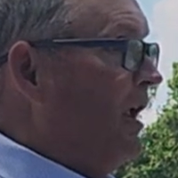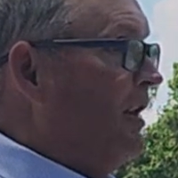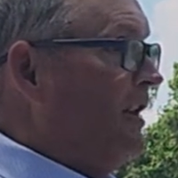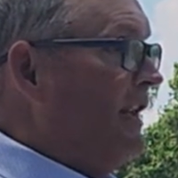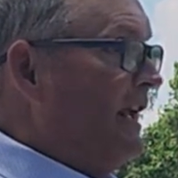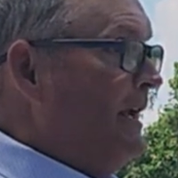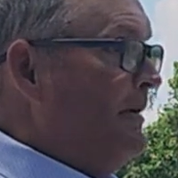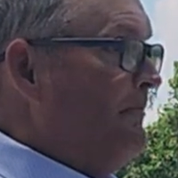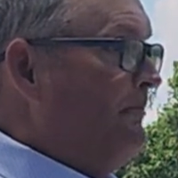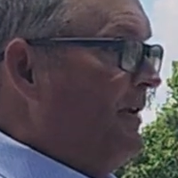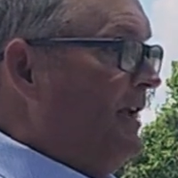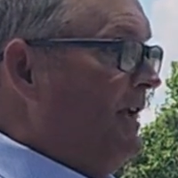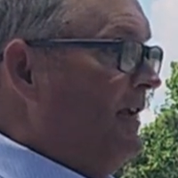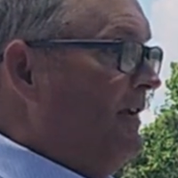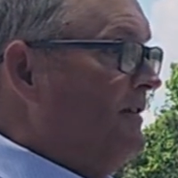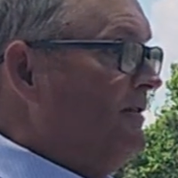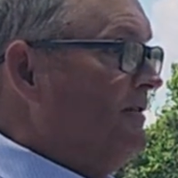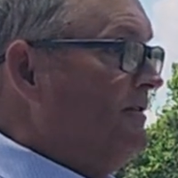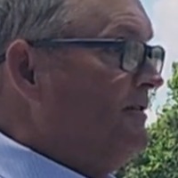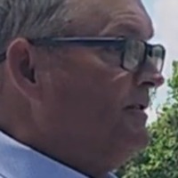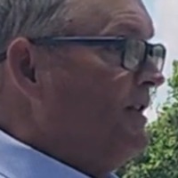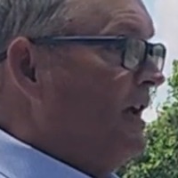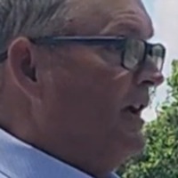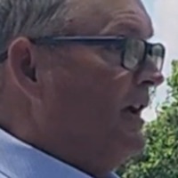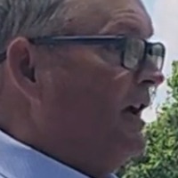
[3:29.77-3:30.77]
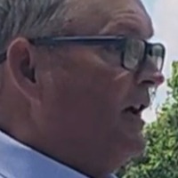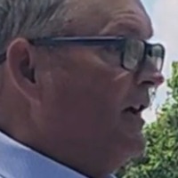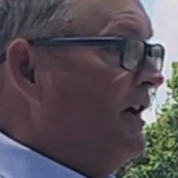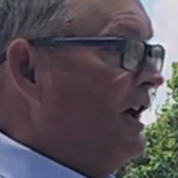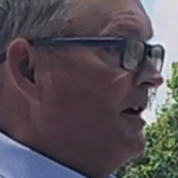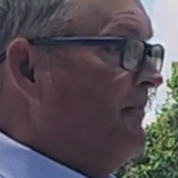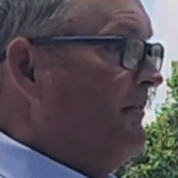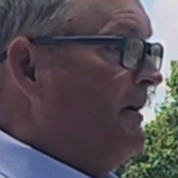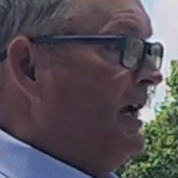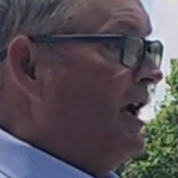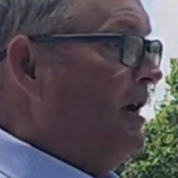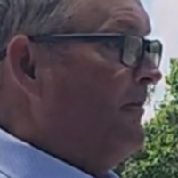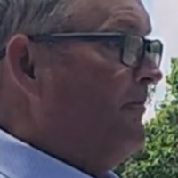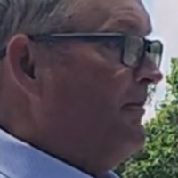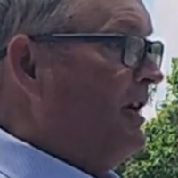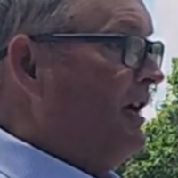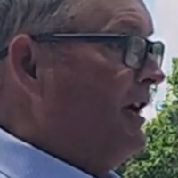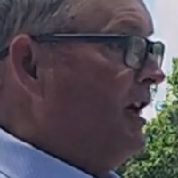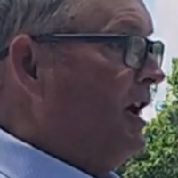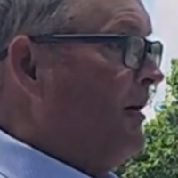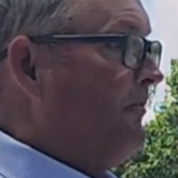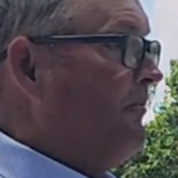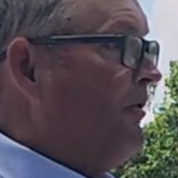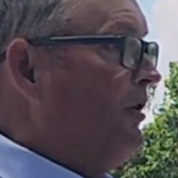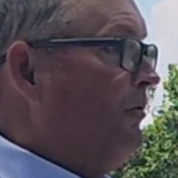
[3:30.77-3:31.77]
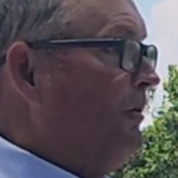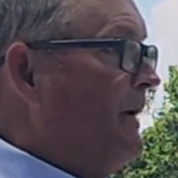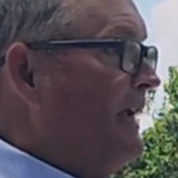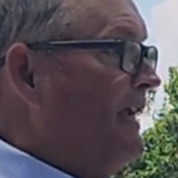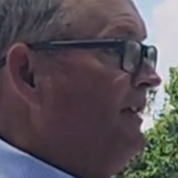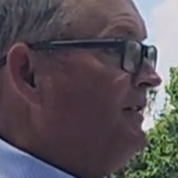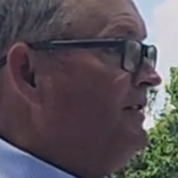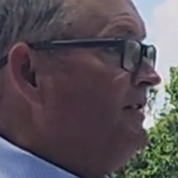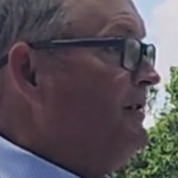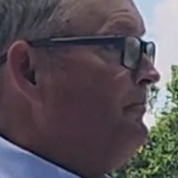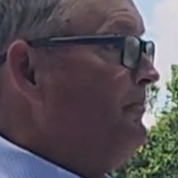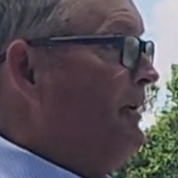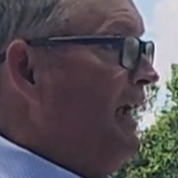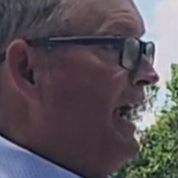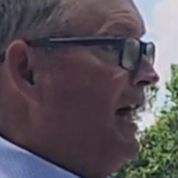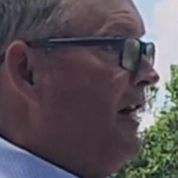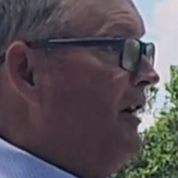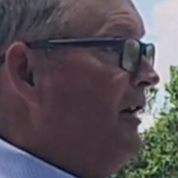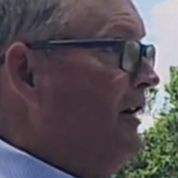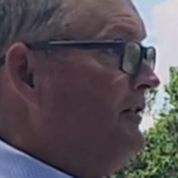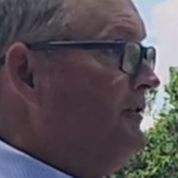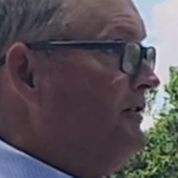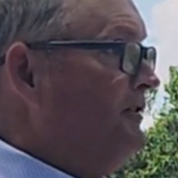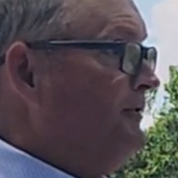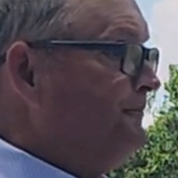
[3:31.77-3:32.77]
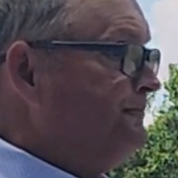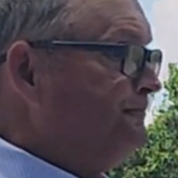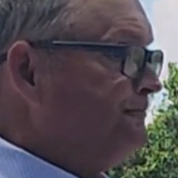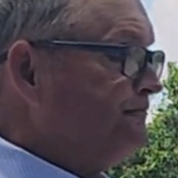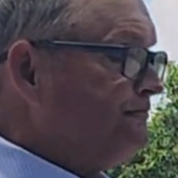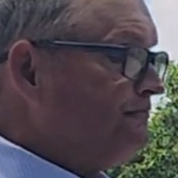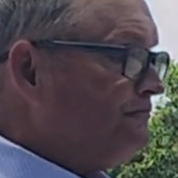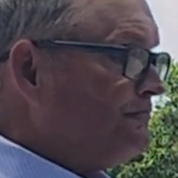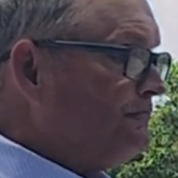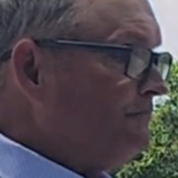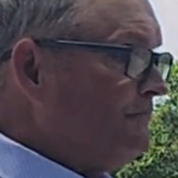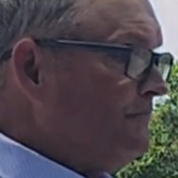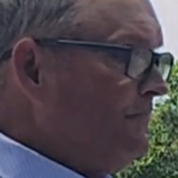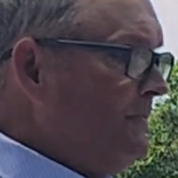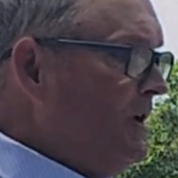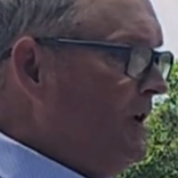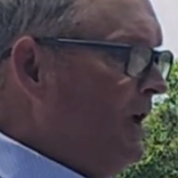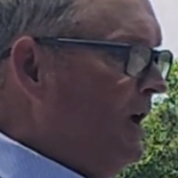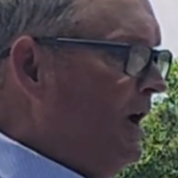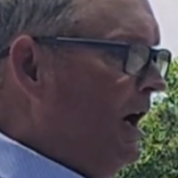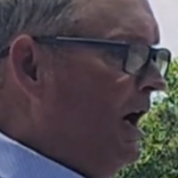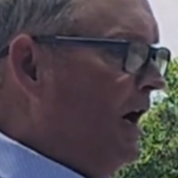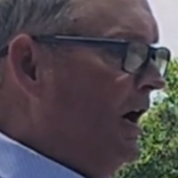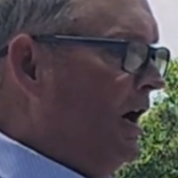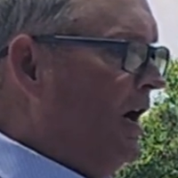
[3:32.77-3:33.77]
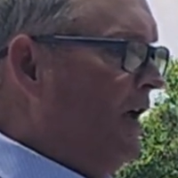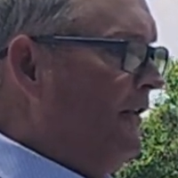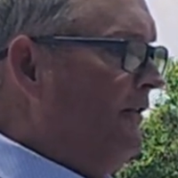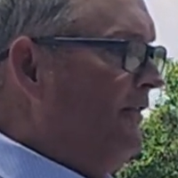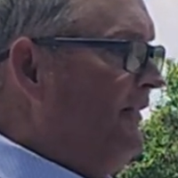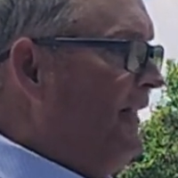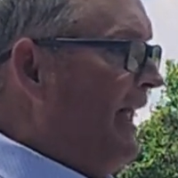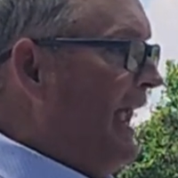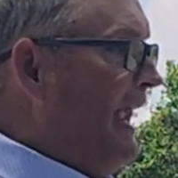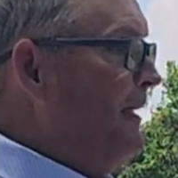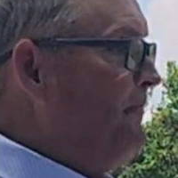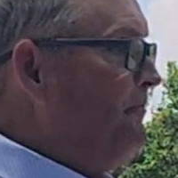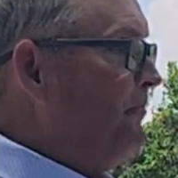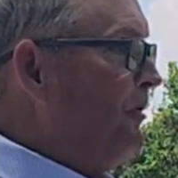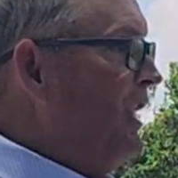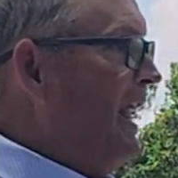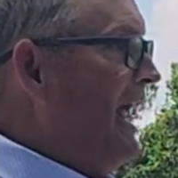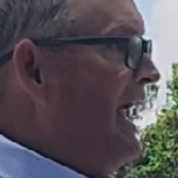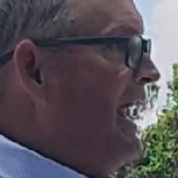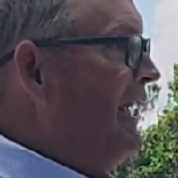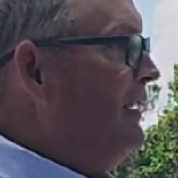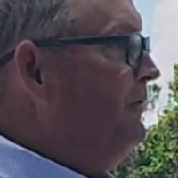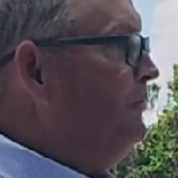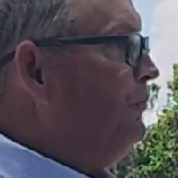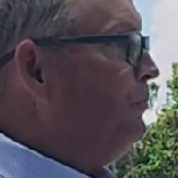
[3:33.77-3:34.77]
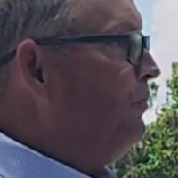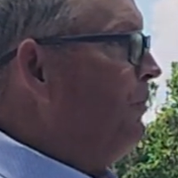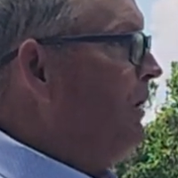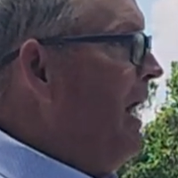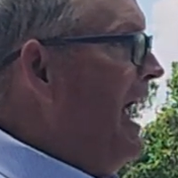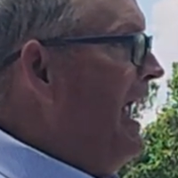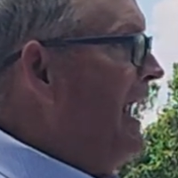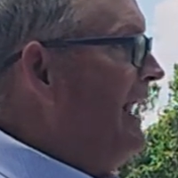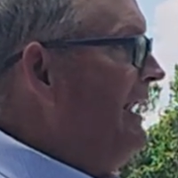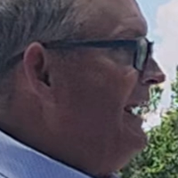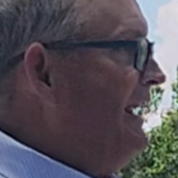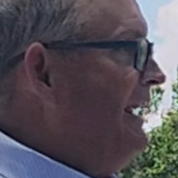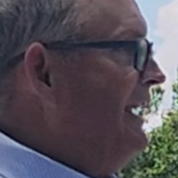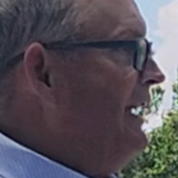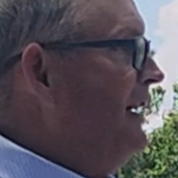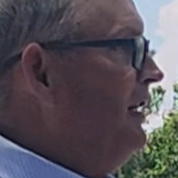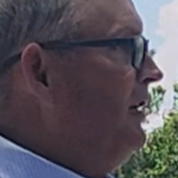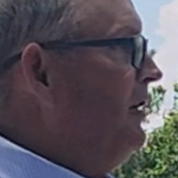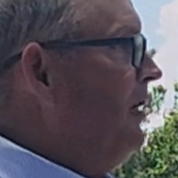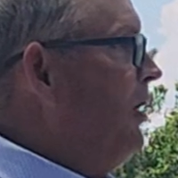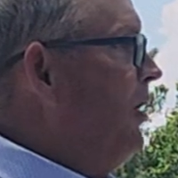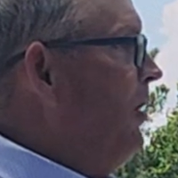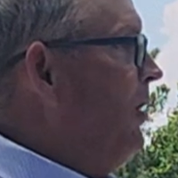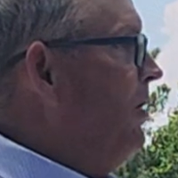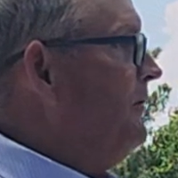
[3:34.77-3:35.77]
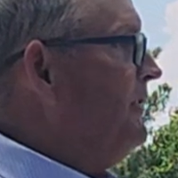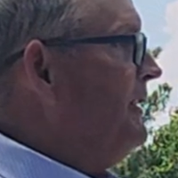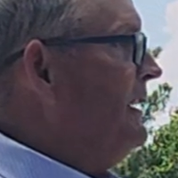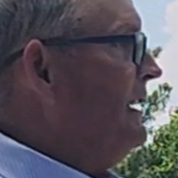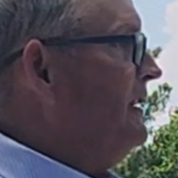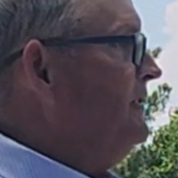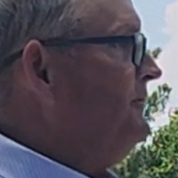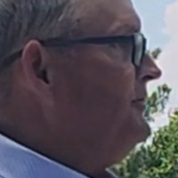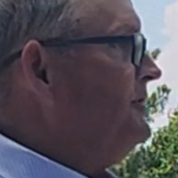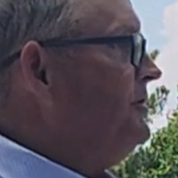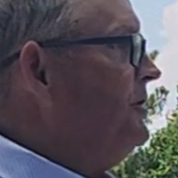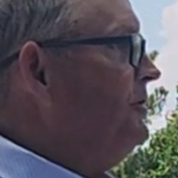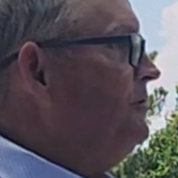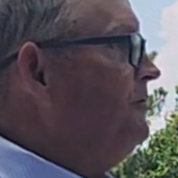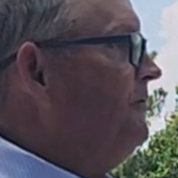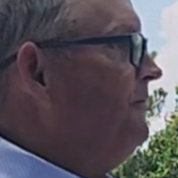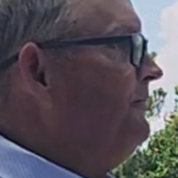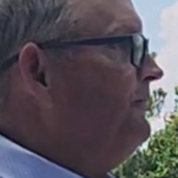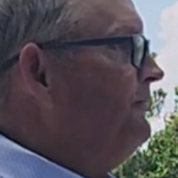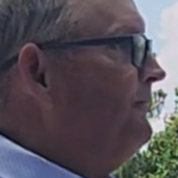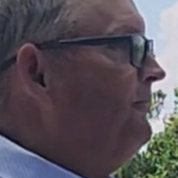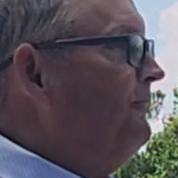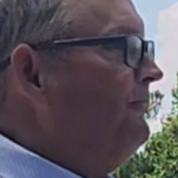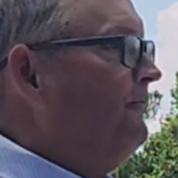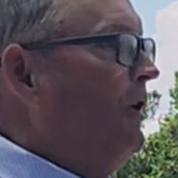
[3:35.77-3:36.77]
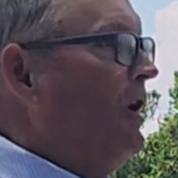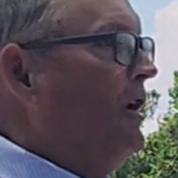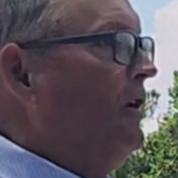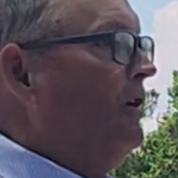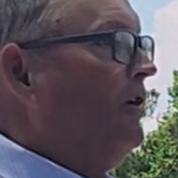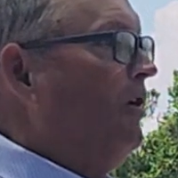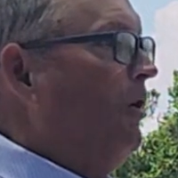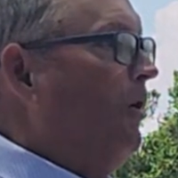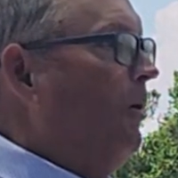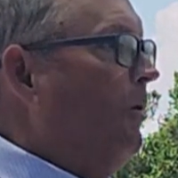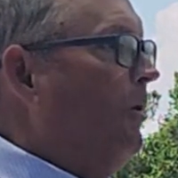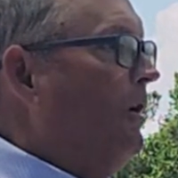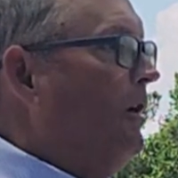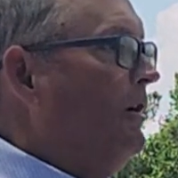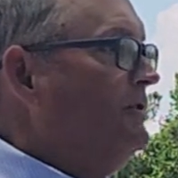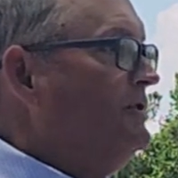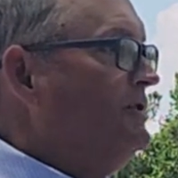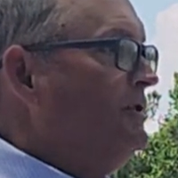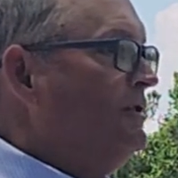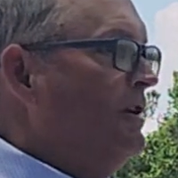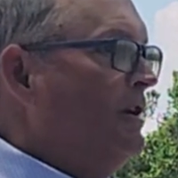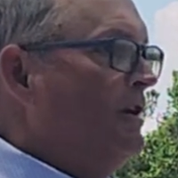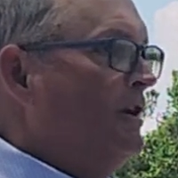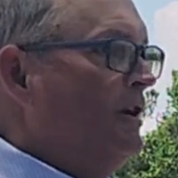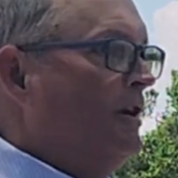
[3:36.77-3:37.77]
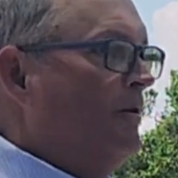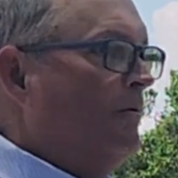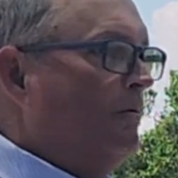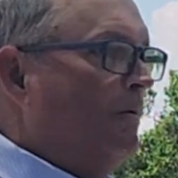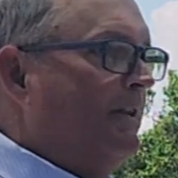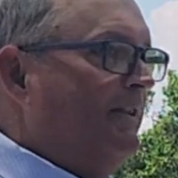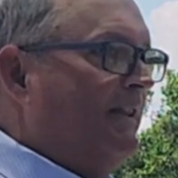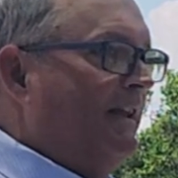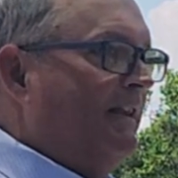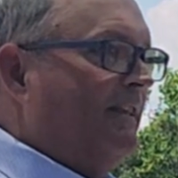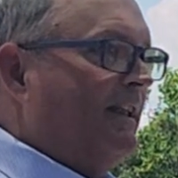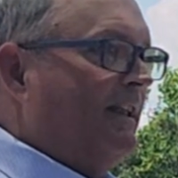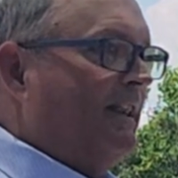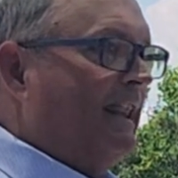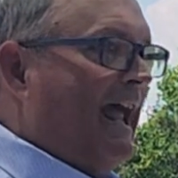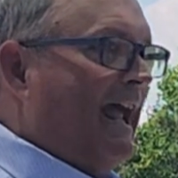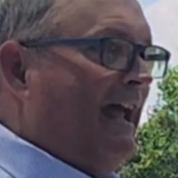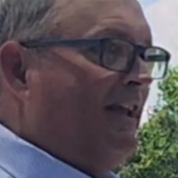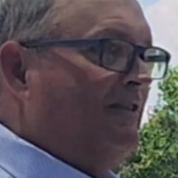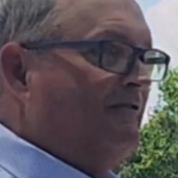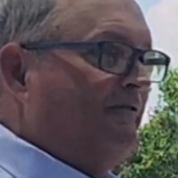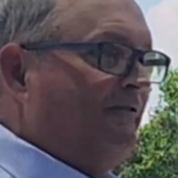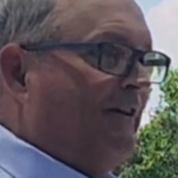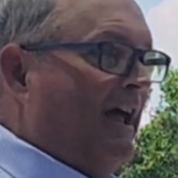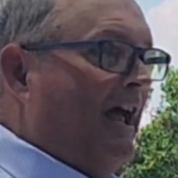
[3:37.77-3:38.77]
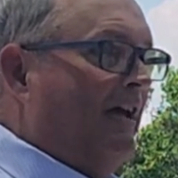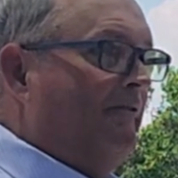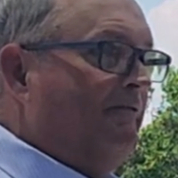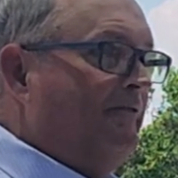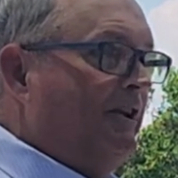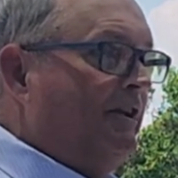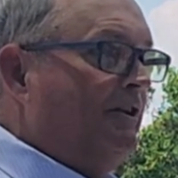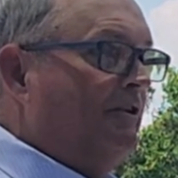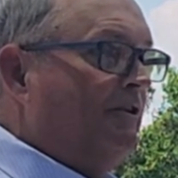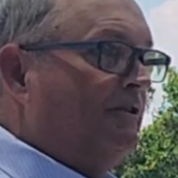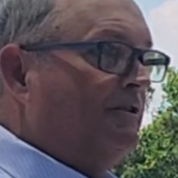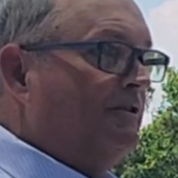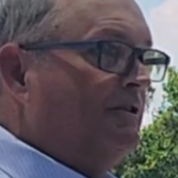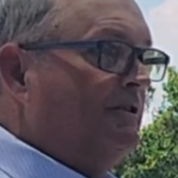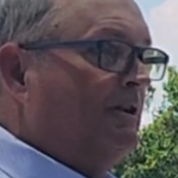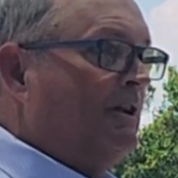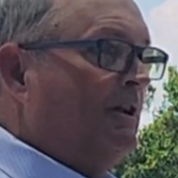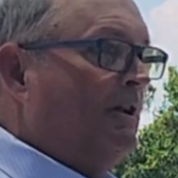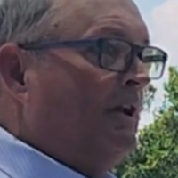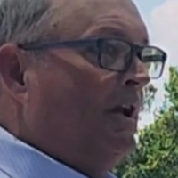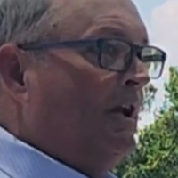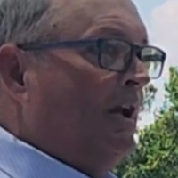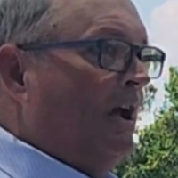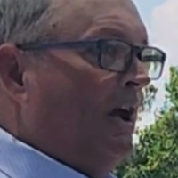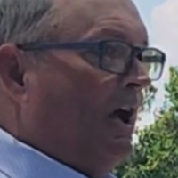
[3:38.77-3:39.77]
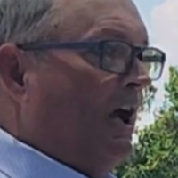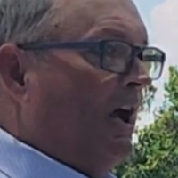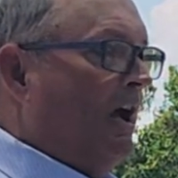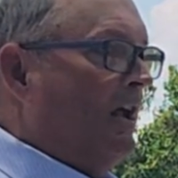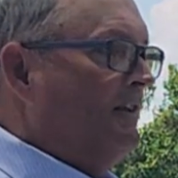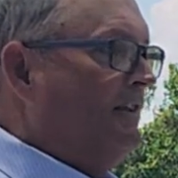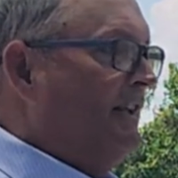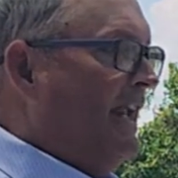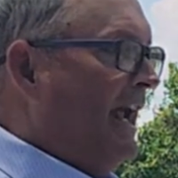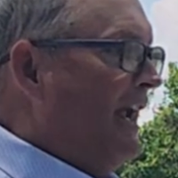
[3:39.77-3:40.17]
Olympians coming up in a couple of weeks in Paris. They played right here on these two front courts within the last 5 years.